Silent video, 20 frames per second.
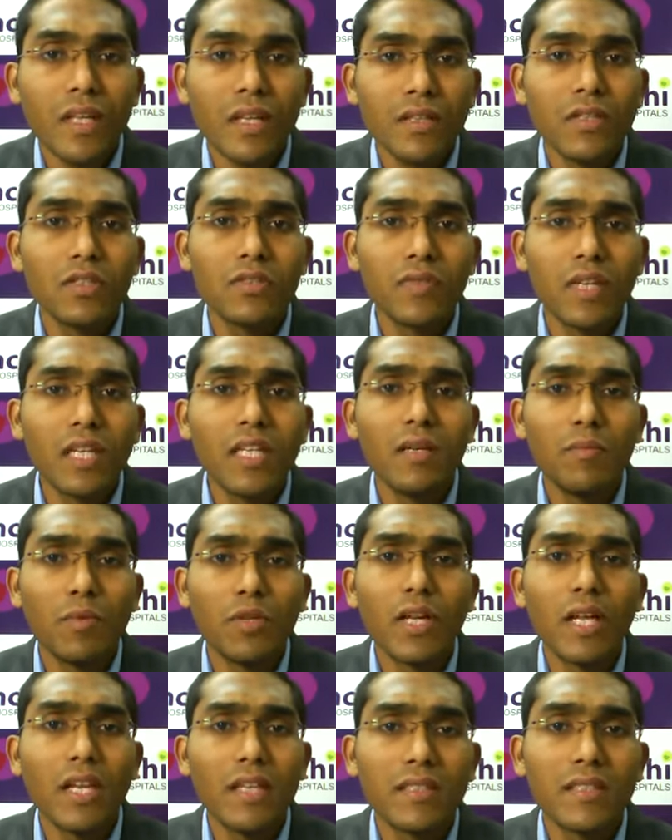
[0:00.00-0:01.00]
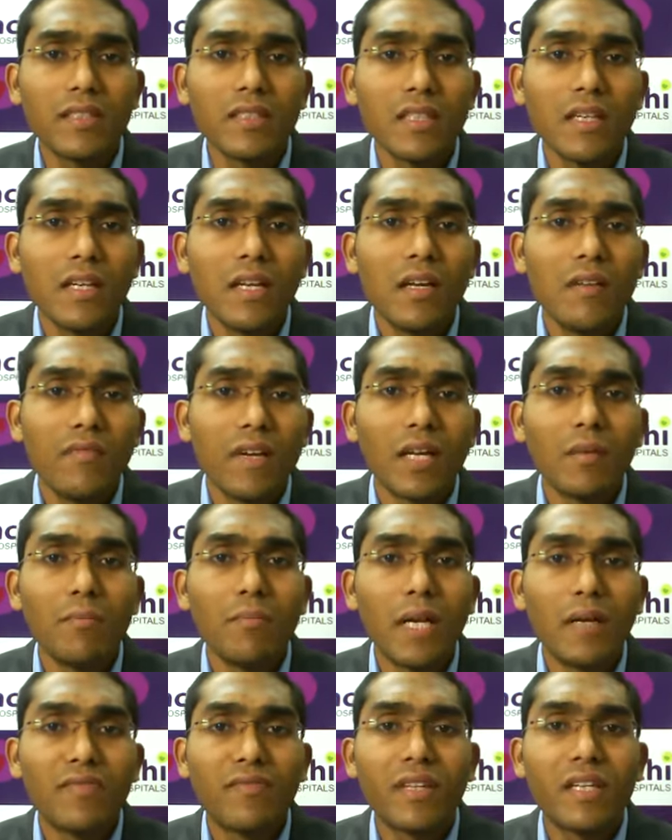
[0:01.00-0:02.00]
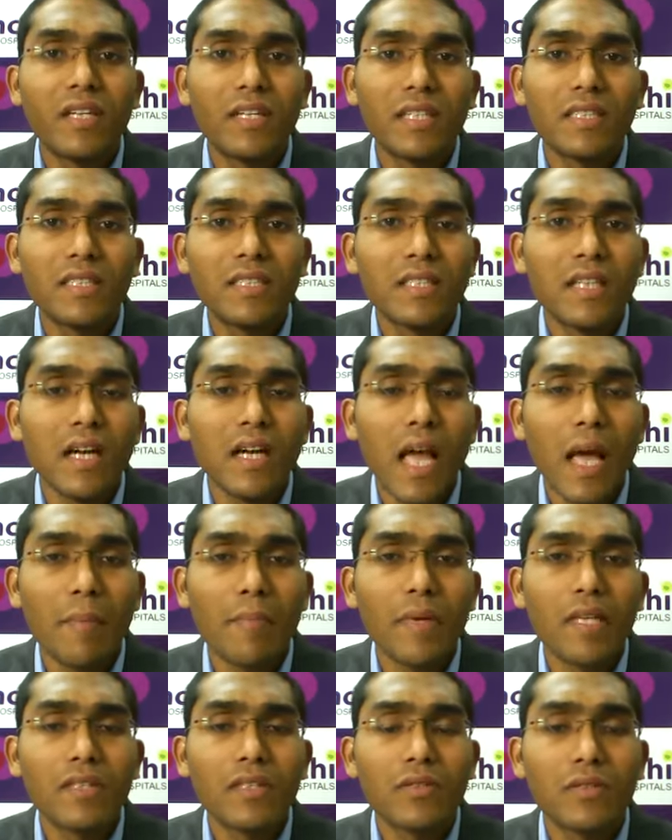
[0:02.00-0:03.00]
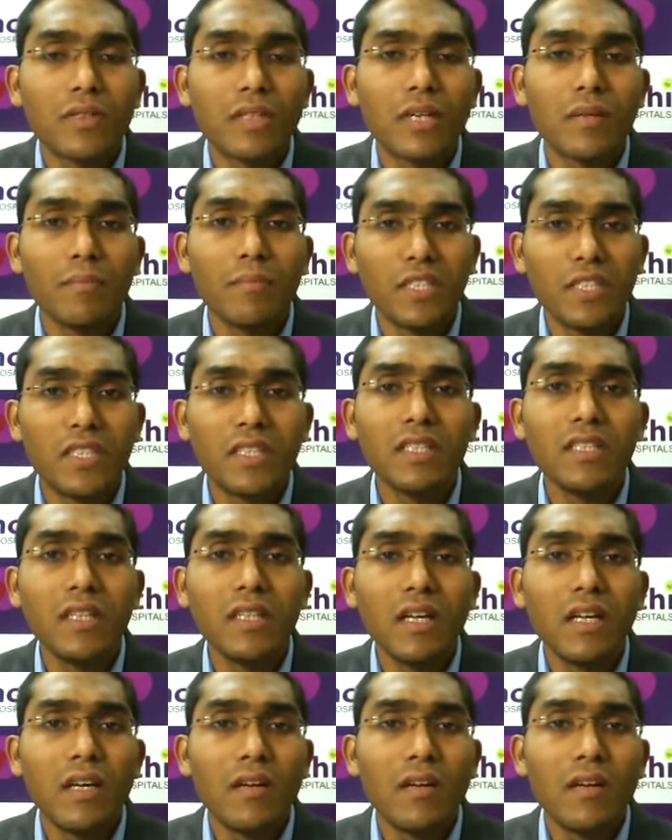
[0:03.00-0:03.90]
usually hemodialysis, where blood filtration happens through the machine,